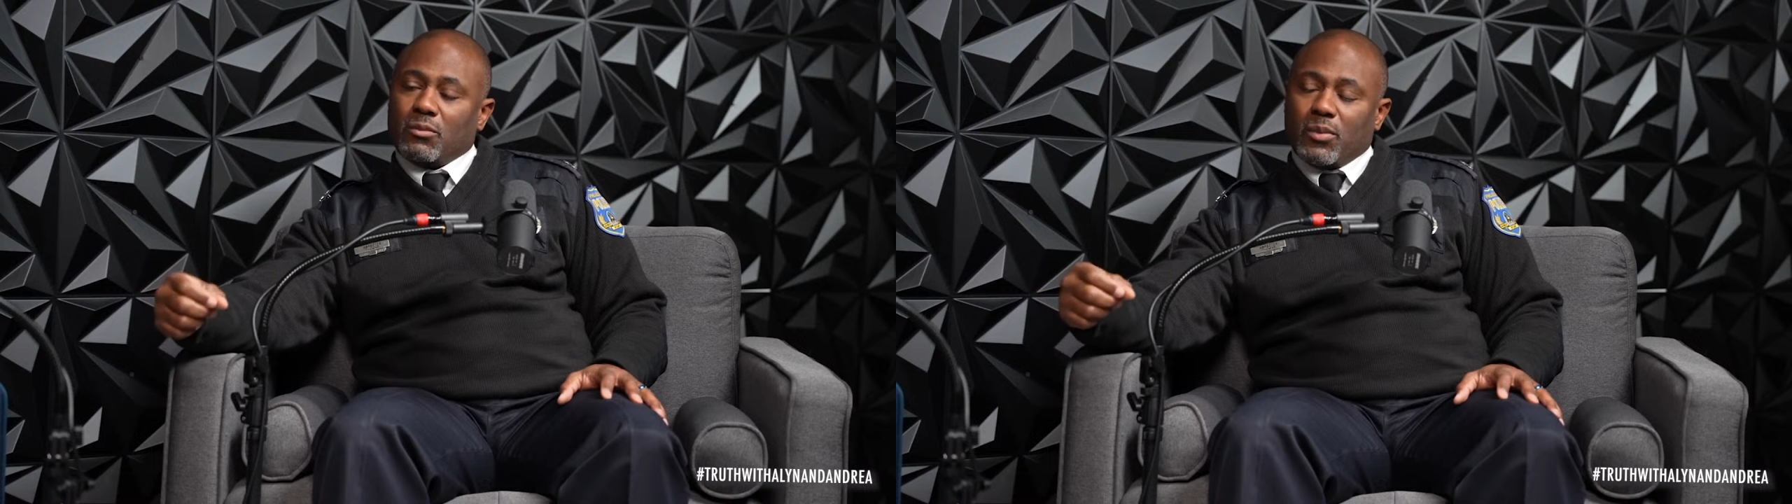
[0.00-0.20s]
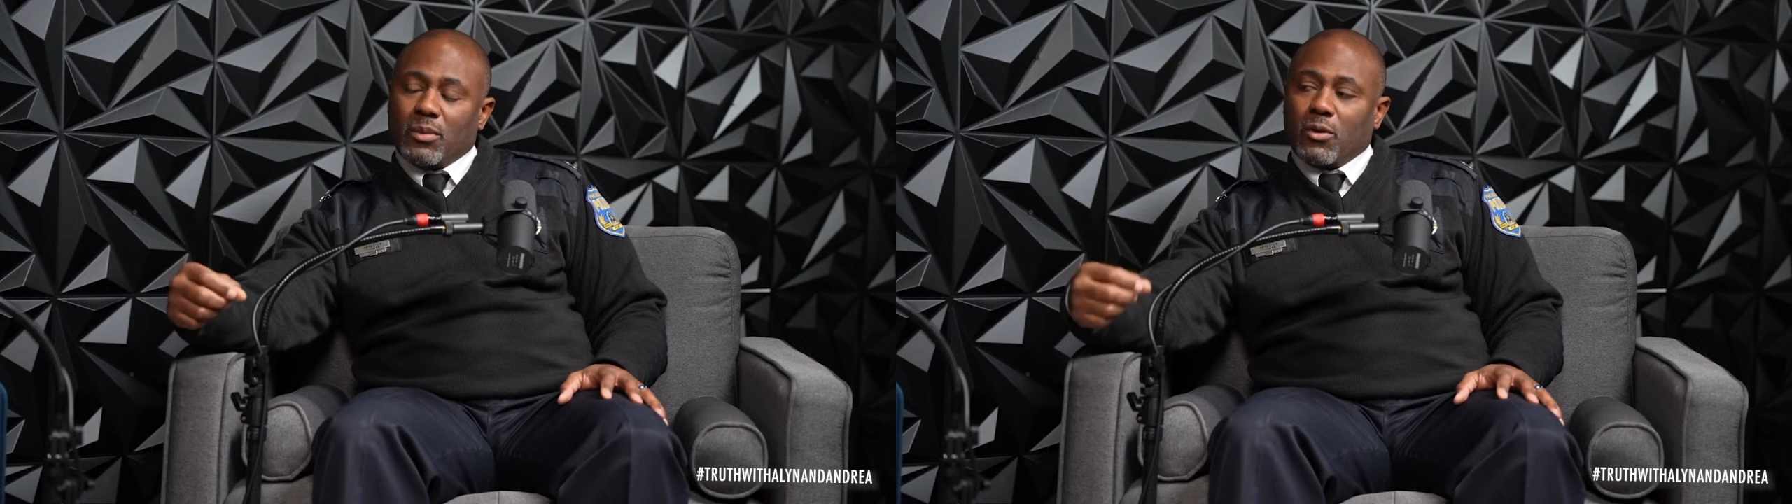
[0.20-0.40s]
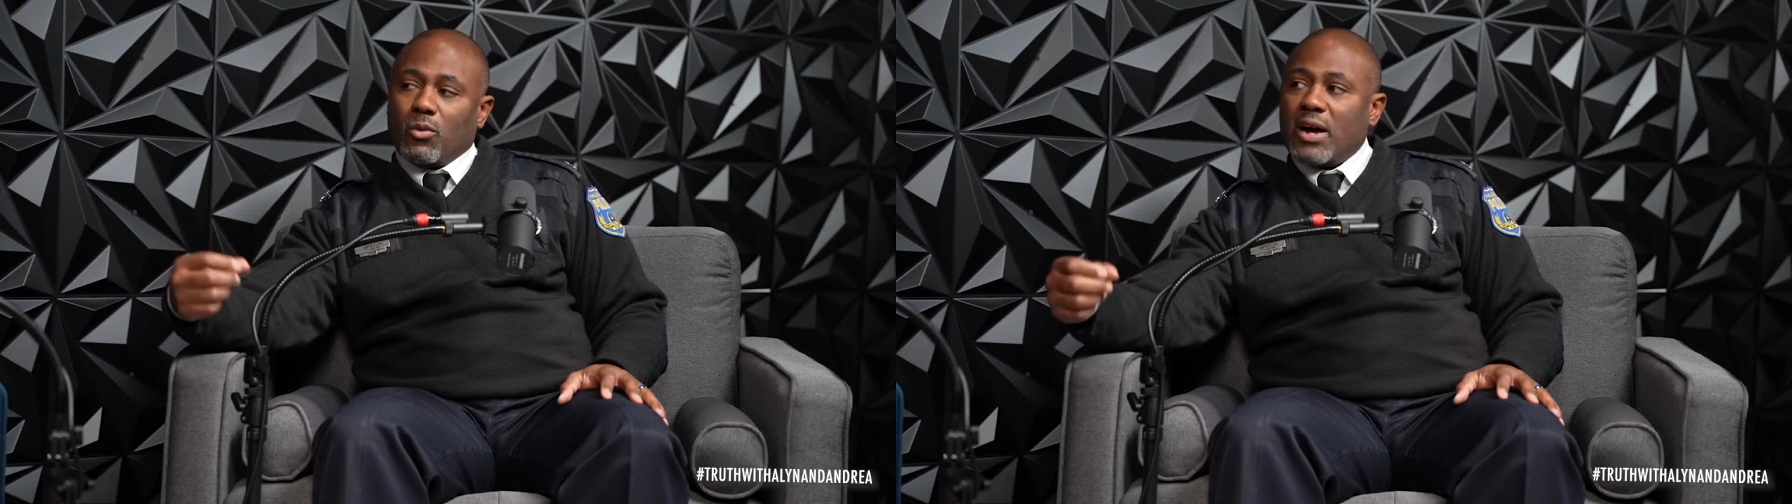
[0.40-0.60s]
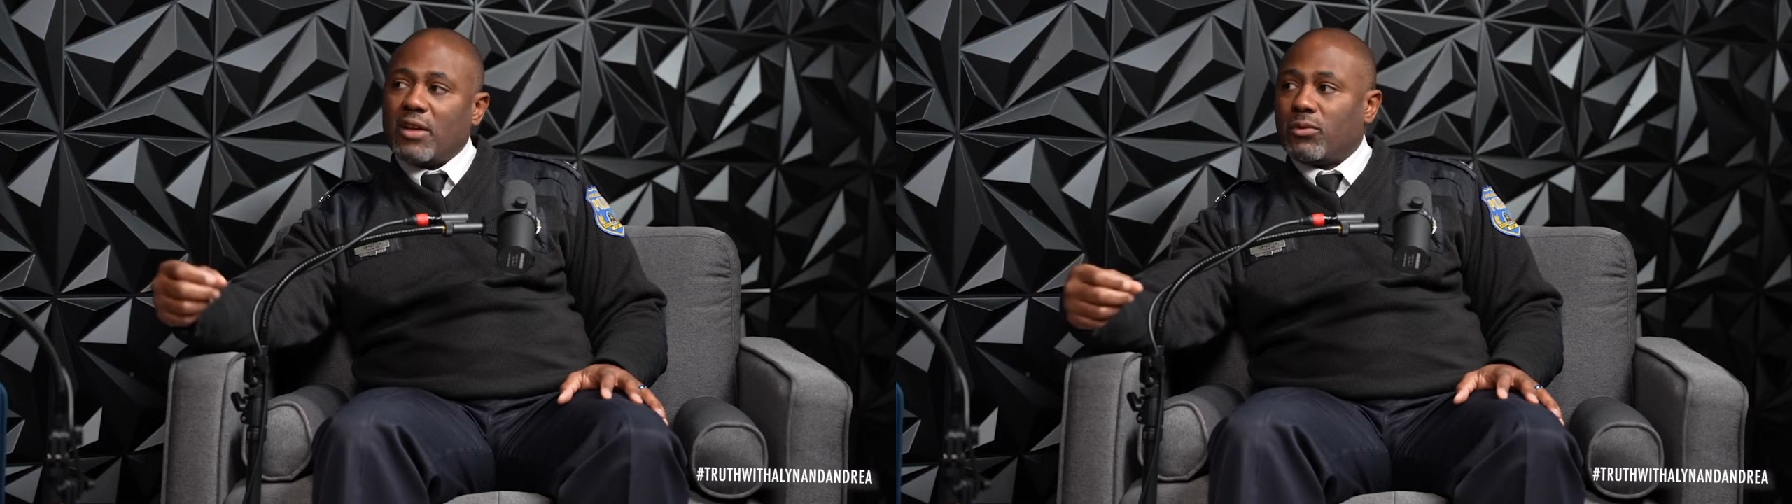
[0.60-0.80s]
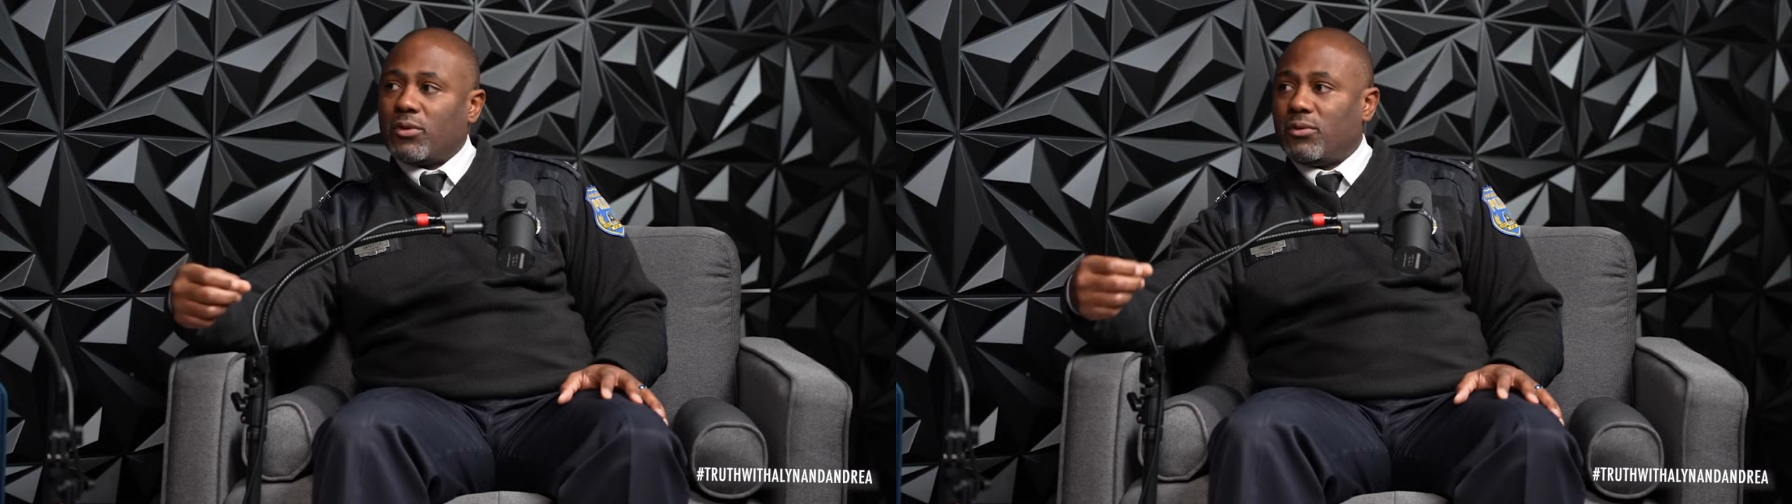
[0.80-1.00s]
but people
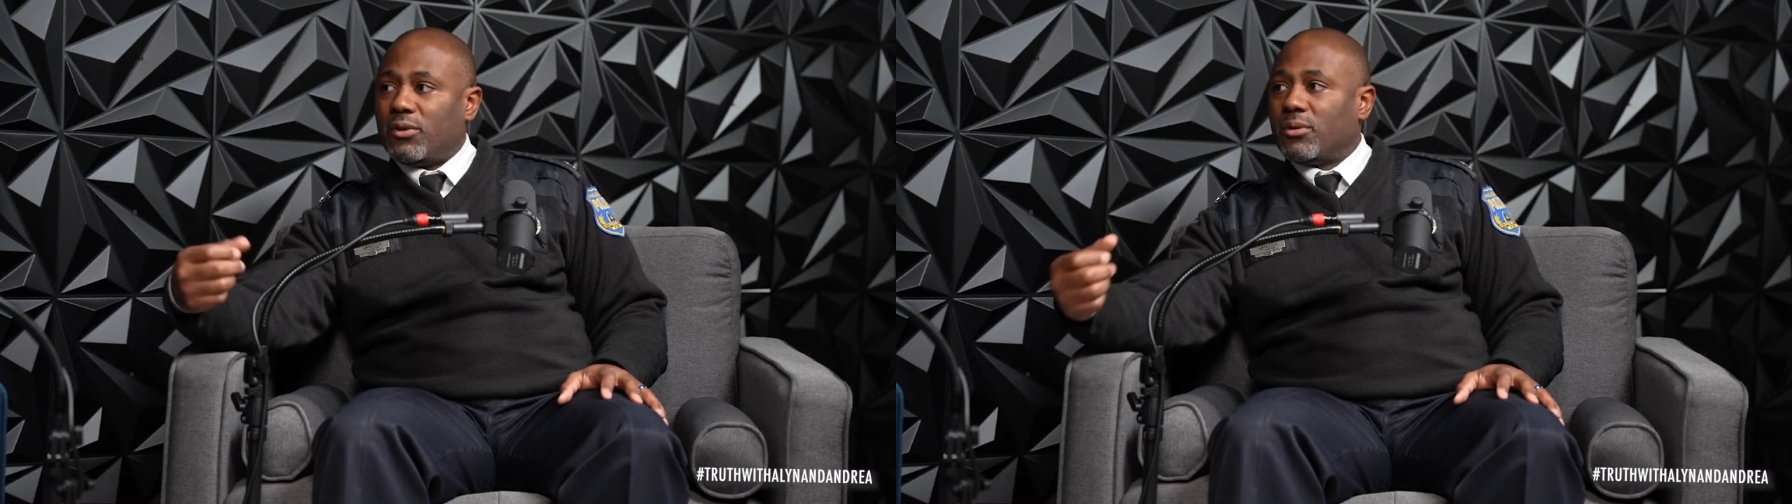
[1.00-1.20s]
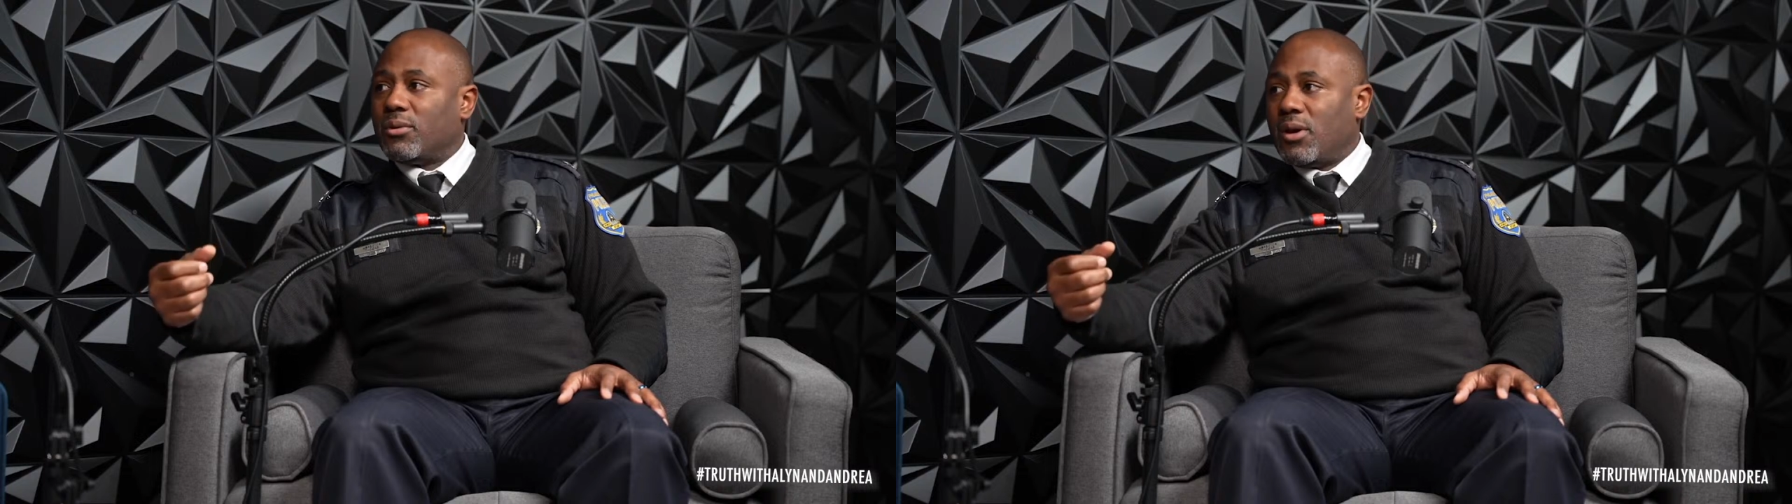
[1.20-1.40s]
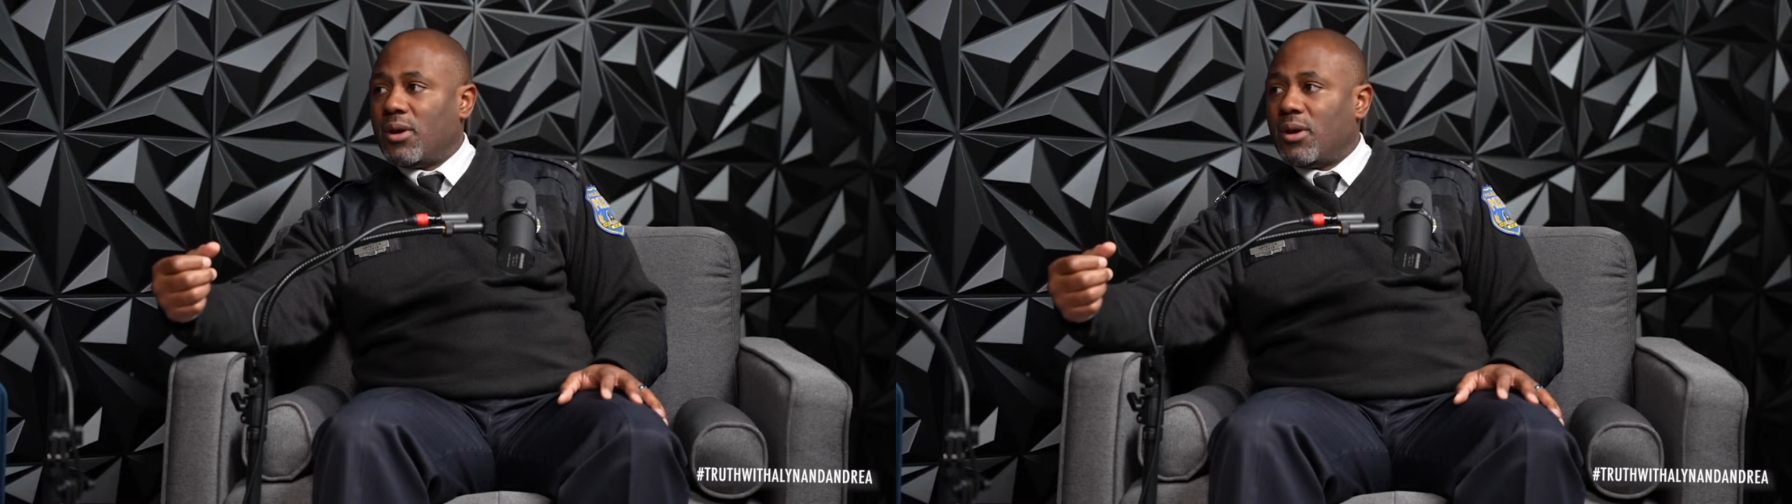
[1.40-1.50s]
watch what you do.